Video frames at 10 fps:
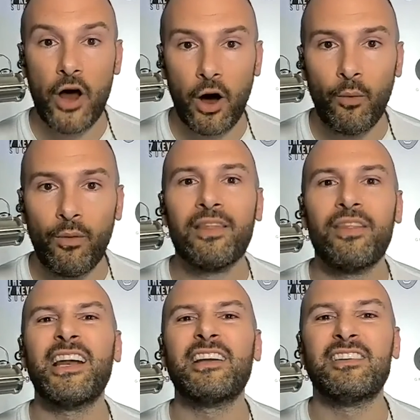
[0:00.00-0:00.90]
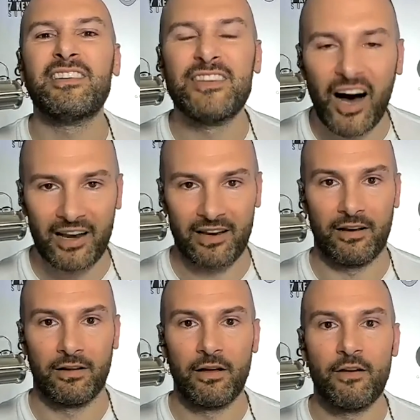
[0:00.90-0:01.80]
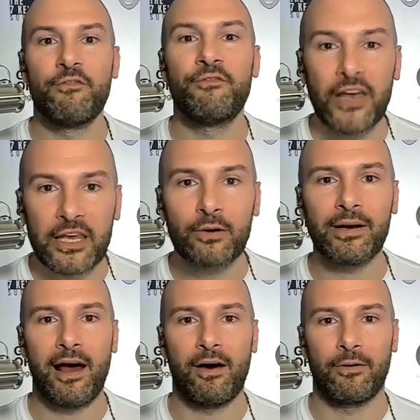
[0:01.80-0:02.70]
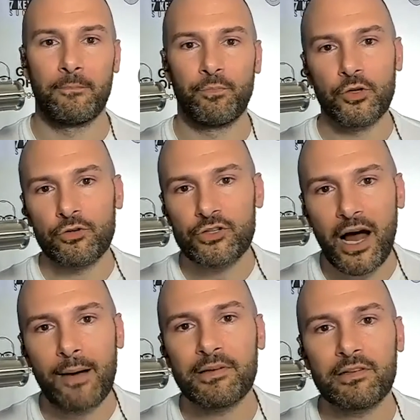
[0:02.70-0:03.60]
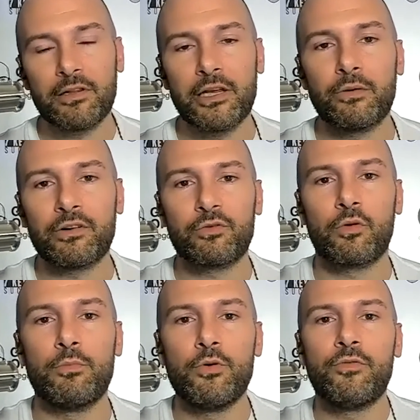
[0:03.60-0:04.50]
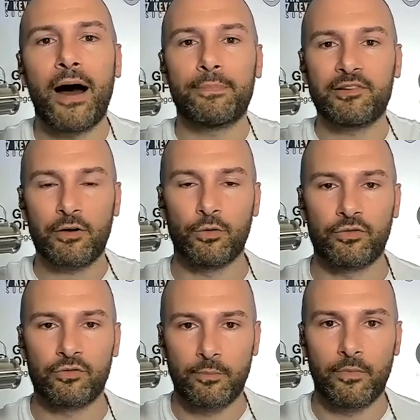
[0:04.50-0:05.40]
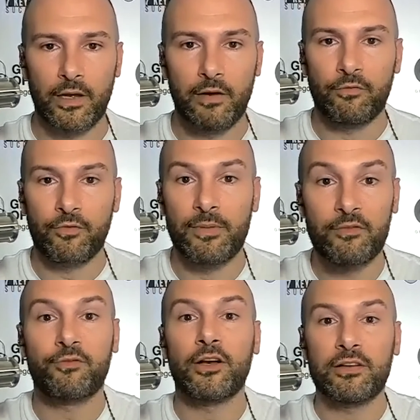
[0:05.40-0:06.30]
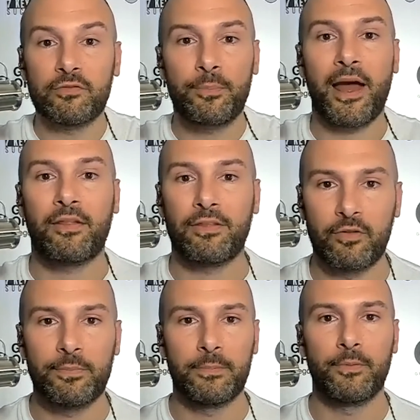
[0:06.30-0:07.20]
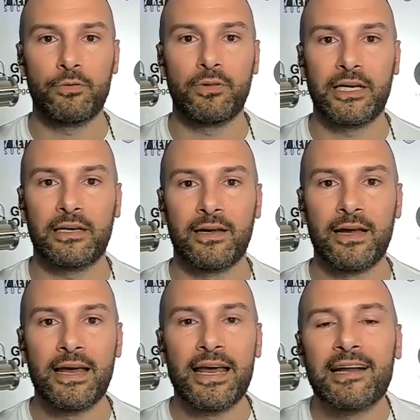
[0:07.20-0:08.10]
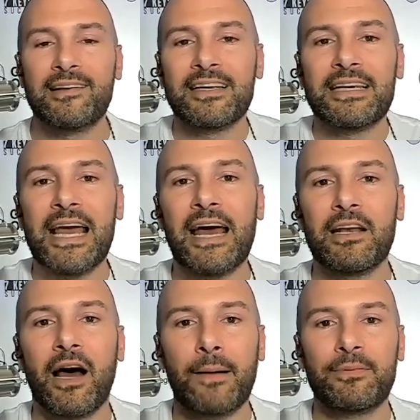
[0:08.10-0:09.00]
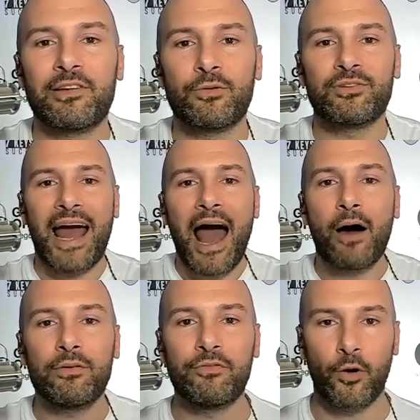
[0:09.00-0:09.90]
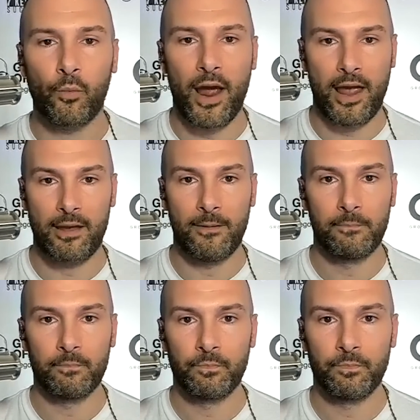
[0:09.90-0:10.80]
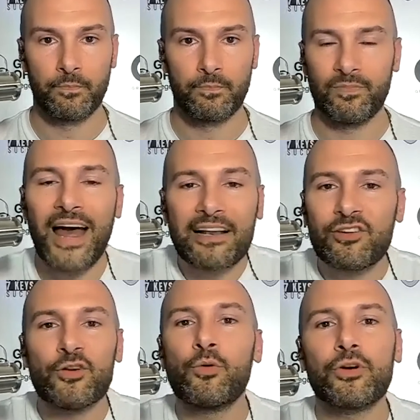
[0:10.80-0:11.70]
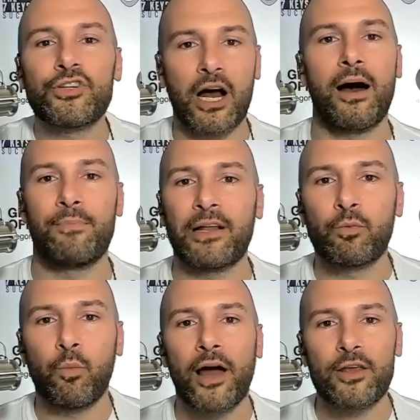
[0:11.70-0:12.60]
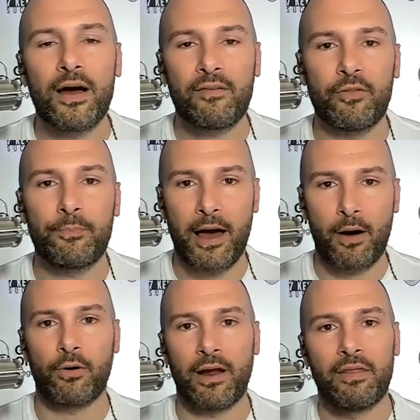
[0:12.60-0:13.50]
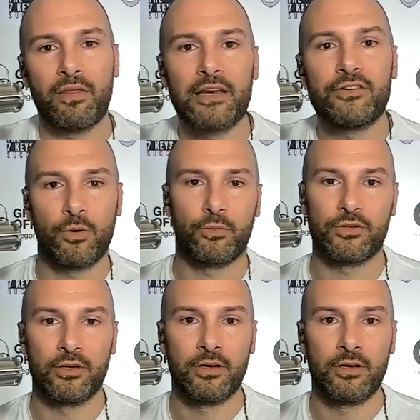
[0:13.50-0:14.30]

No, then it's done. Figure it out. Your job as a leader is to remove obstacles from in, from in front of the path of the people you lead. It's to get obstacles out of their way. That's your job. That's why you have the power and they don't.